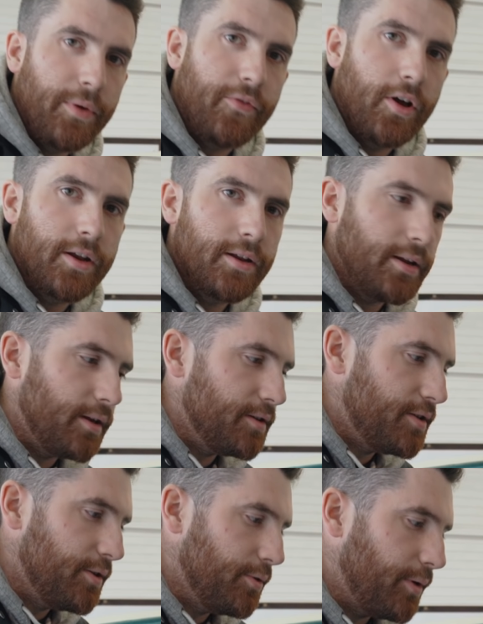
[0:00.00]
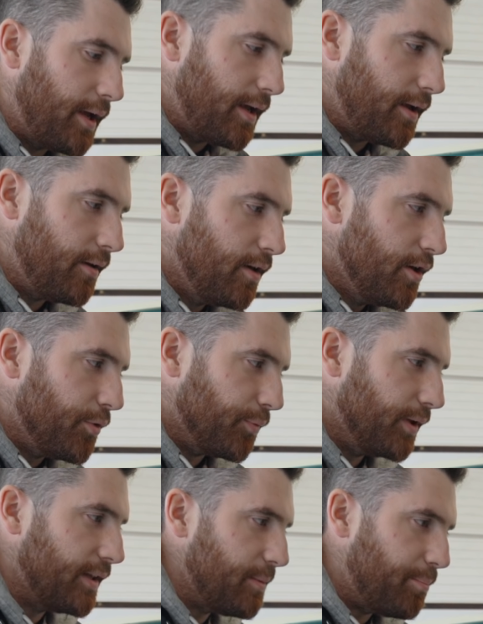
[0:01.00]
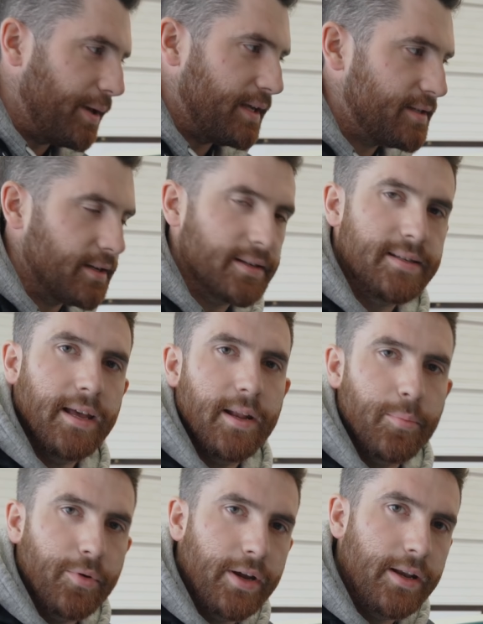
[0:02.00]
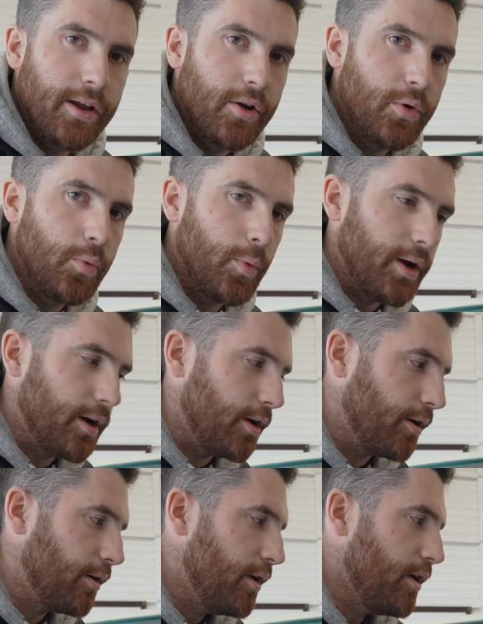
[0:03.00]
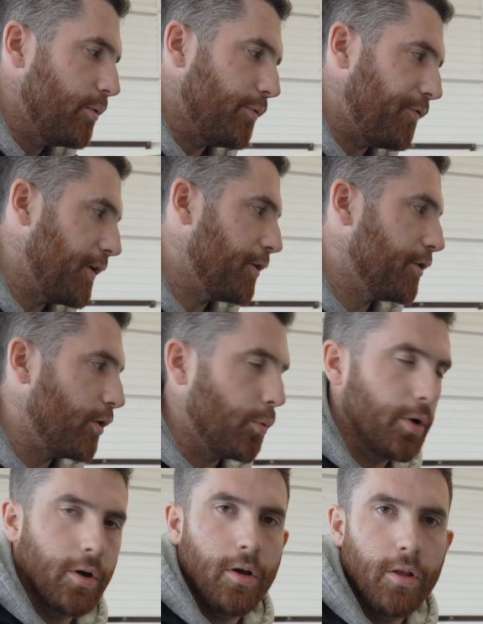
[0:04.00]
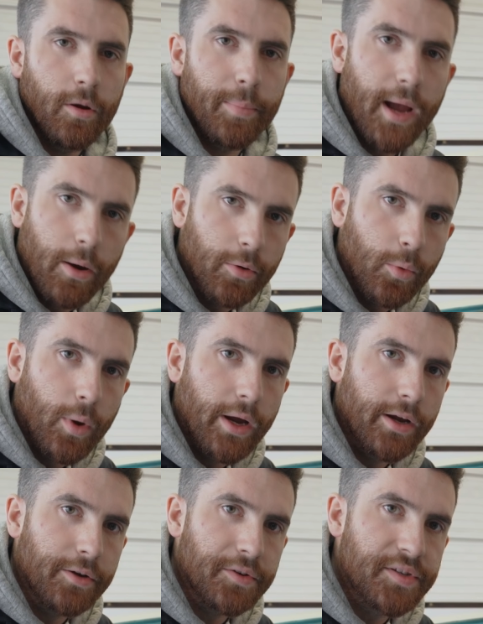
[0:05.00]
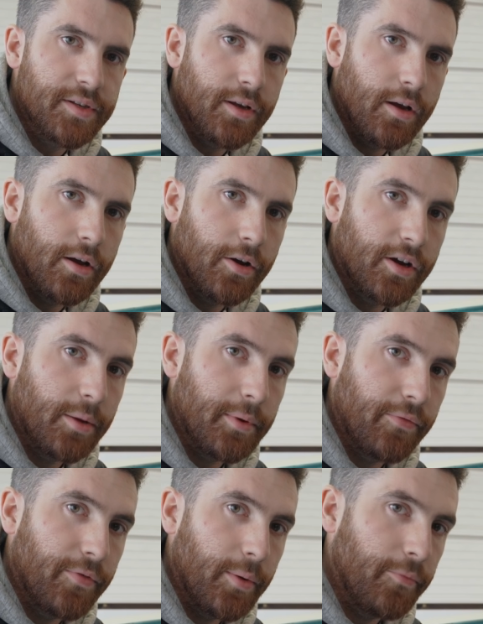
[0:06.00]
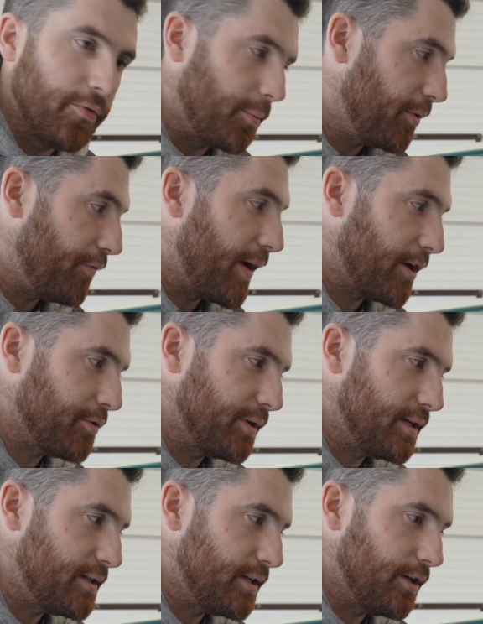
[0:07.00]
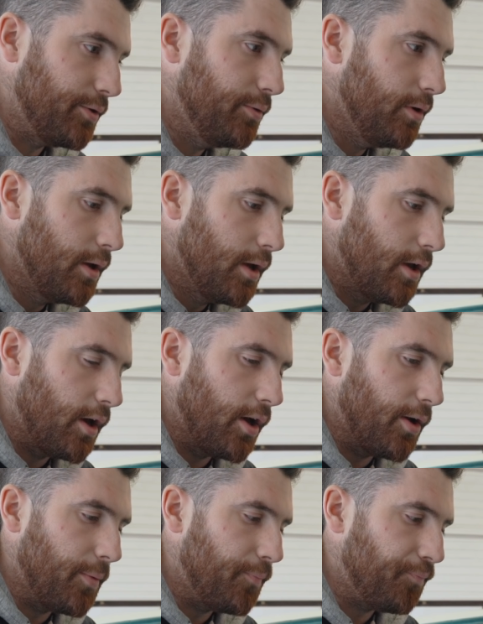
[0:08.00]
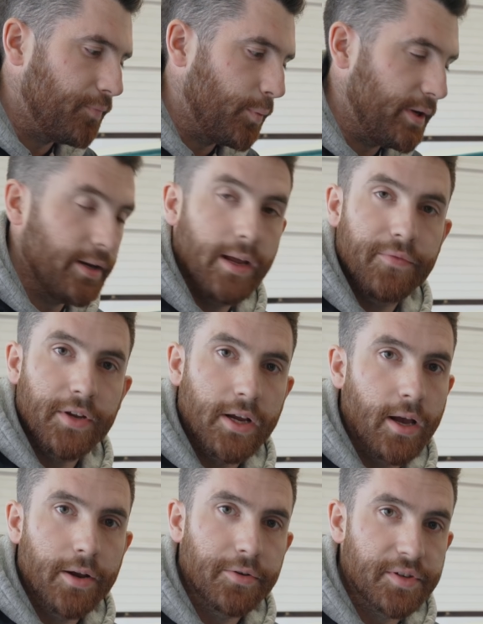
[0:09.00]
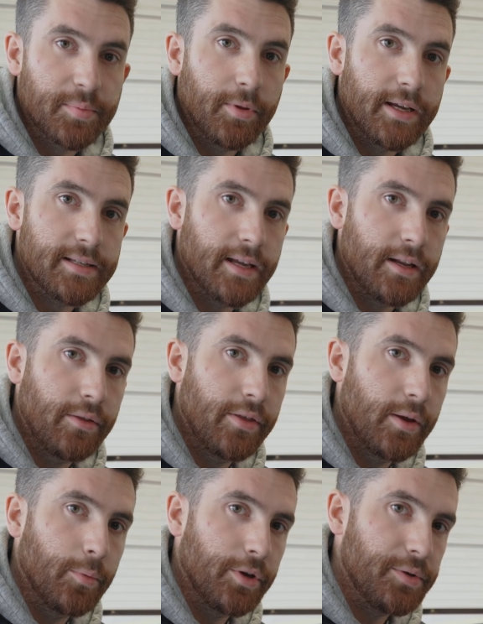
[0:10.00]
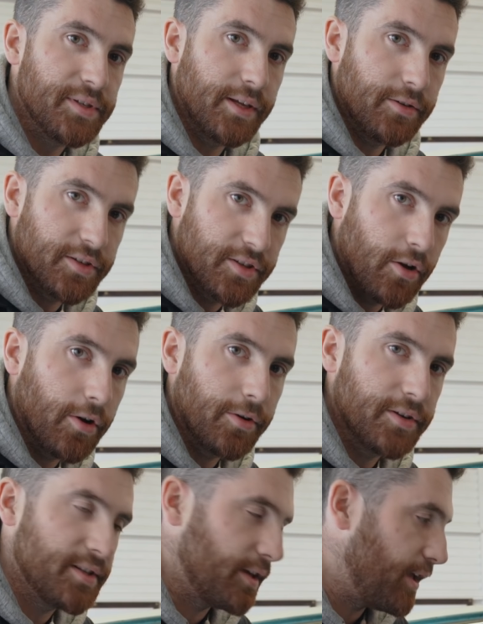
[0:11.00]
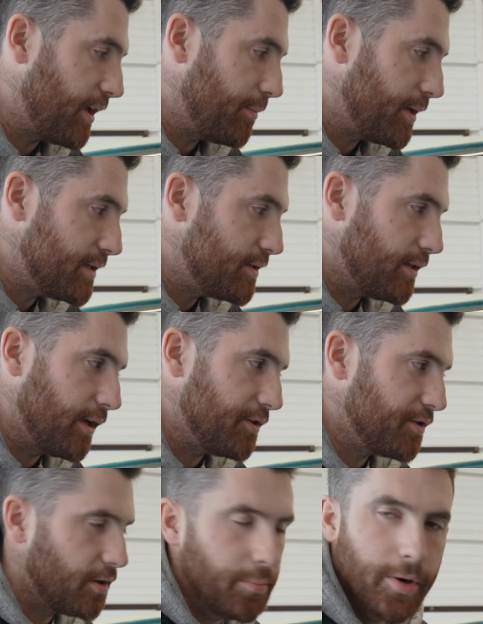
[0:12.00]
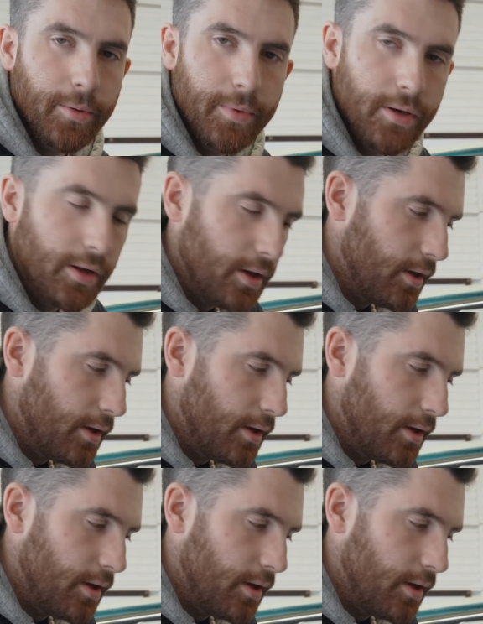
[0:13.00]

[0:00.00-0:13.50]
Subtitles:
We've got it into a really basic setup right now where we figured out where all our power wires are coming from the factory ECU. We didn't have to cut or splice anything. We're using just the harness that came into the engine compartment.